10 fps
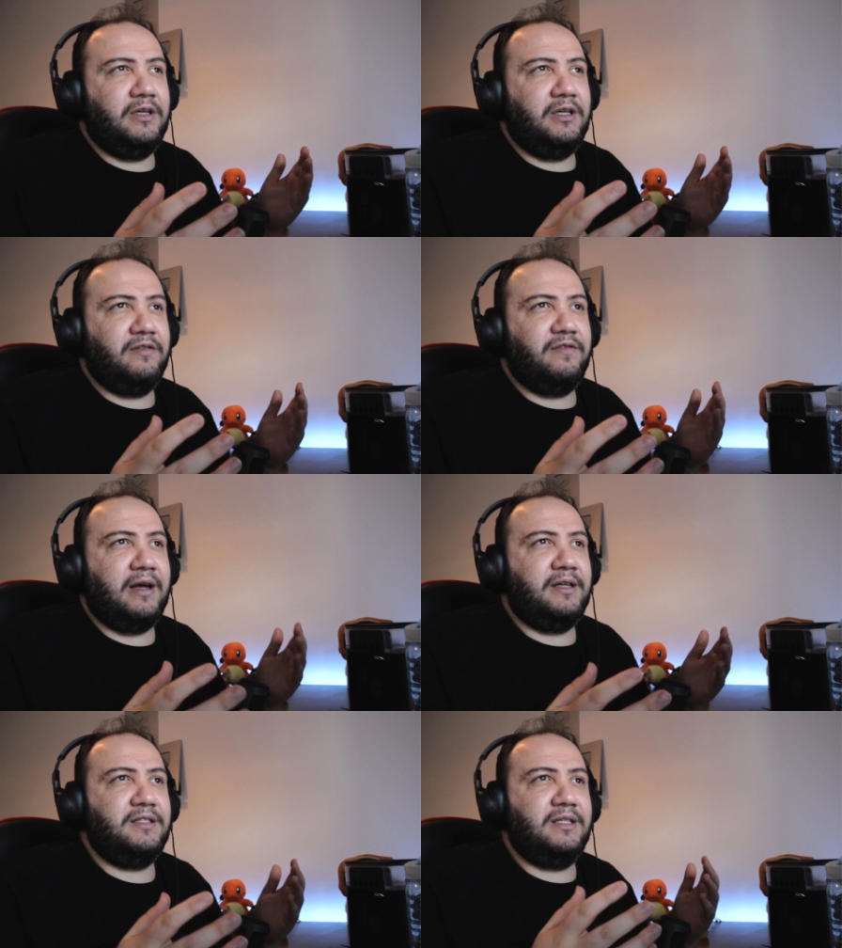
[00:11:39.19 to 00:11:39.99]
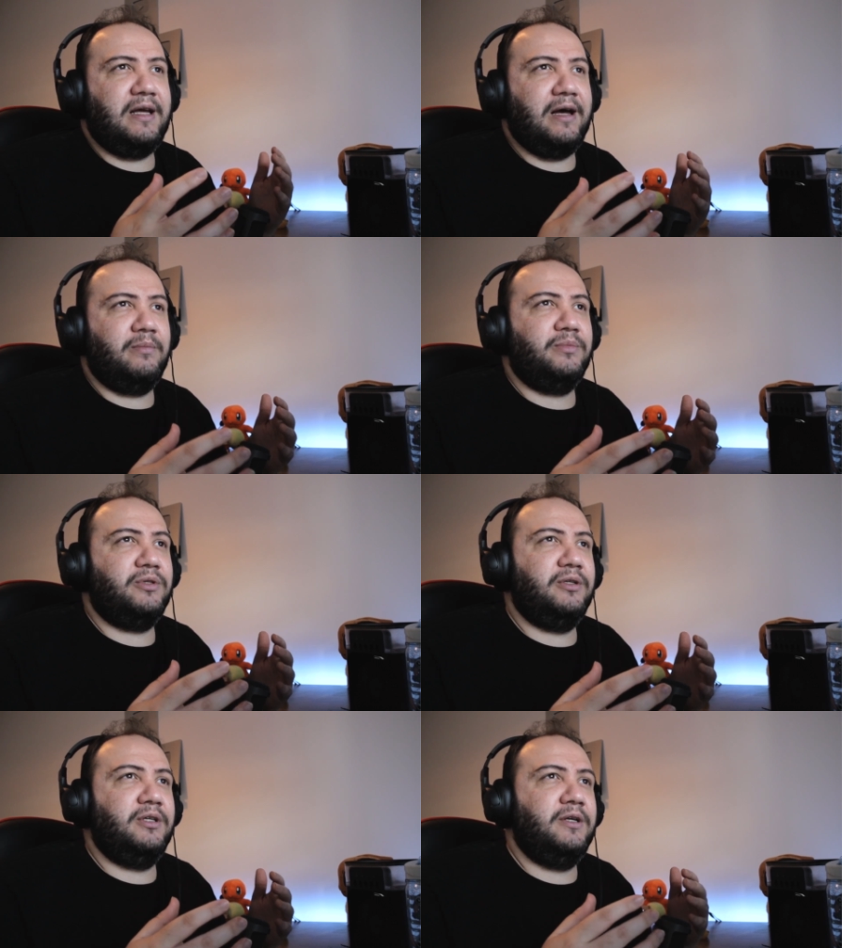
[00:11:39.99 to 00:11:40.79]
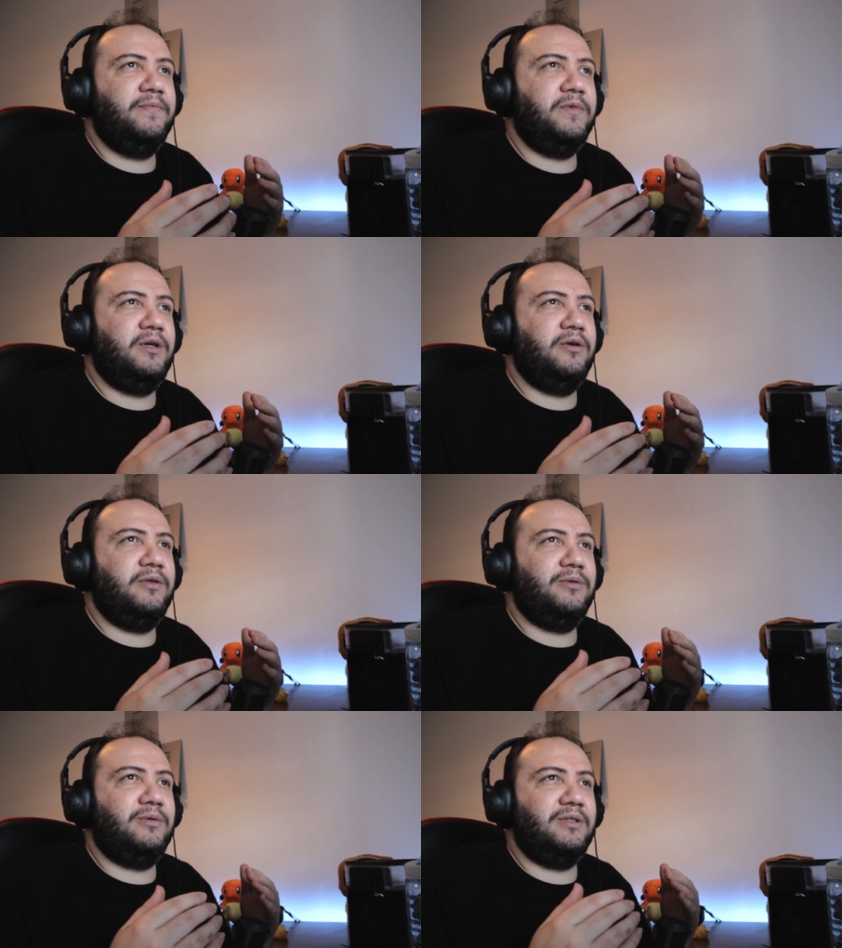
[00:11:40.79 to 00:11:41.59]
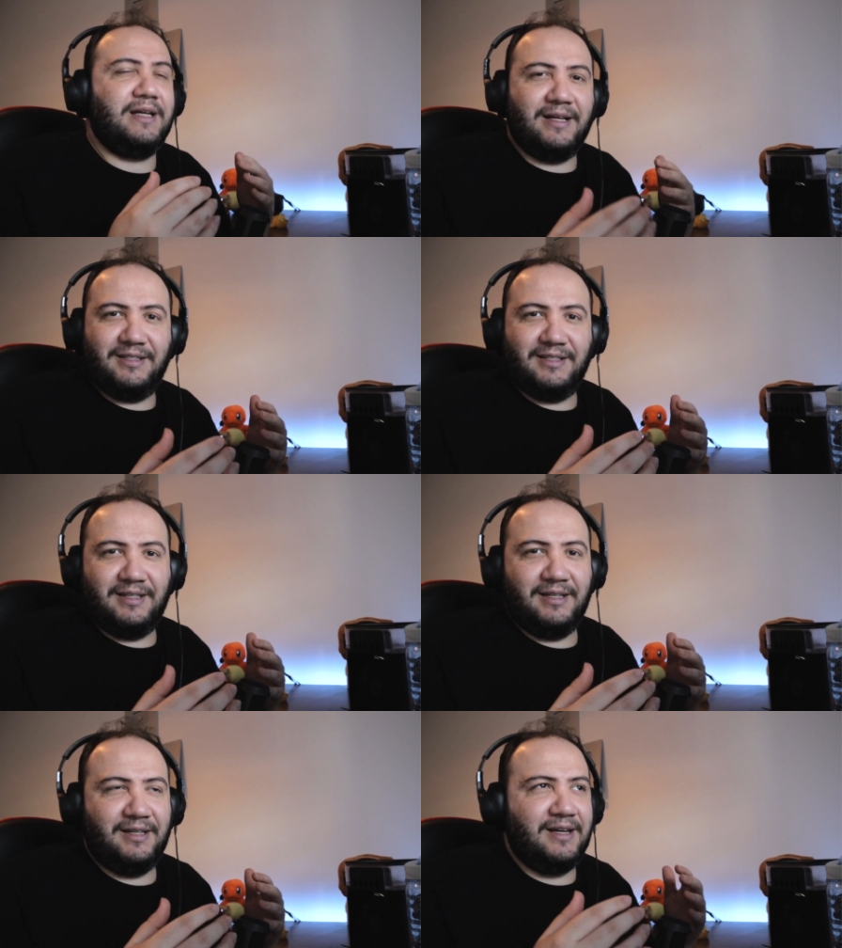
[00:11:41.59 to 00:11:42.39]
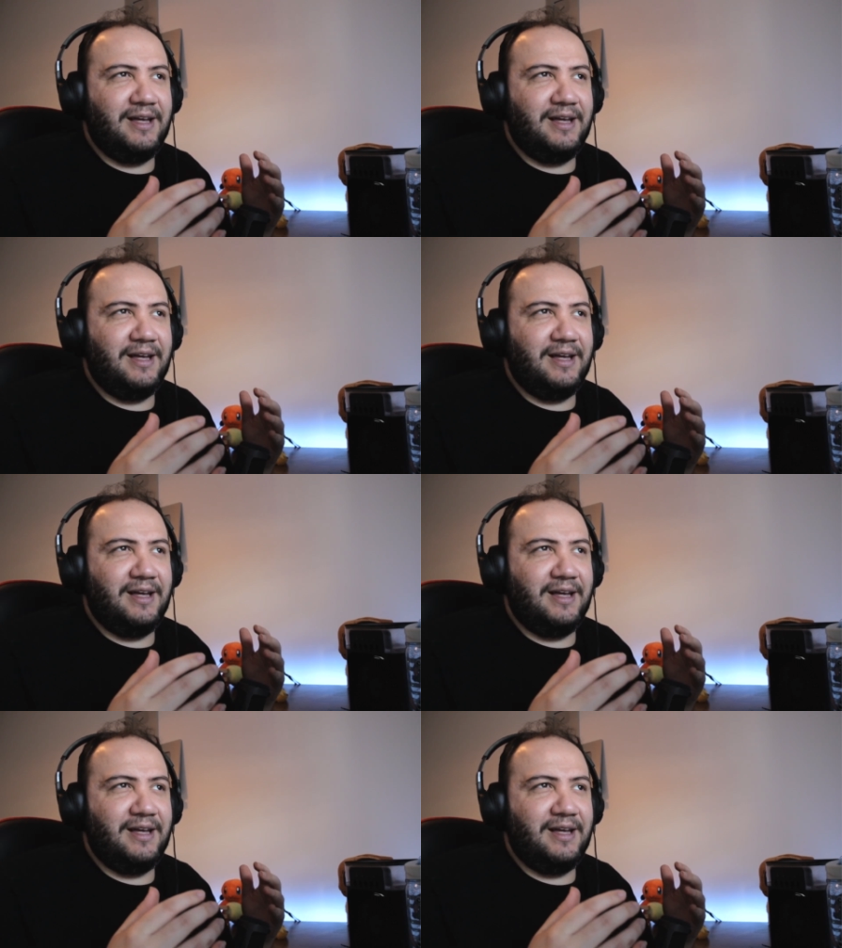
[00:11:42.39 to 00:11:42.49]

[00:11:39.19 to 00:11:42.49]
the fans in Hamburg. You know, they were dancing